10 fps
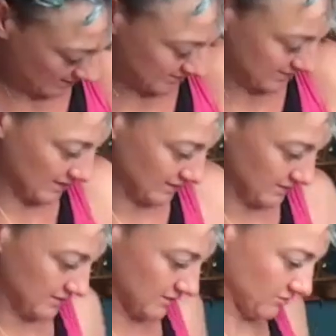
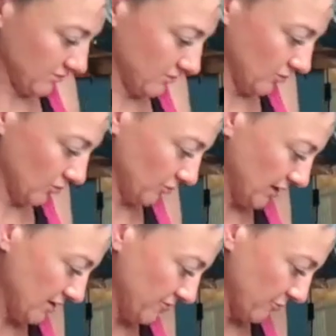excess all the
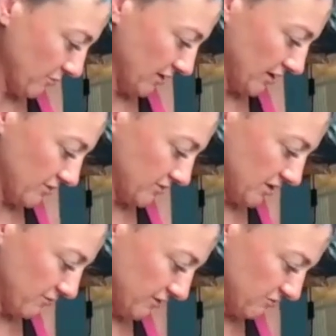way over. Mine goes
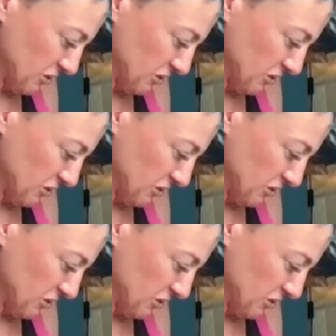over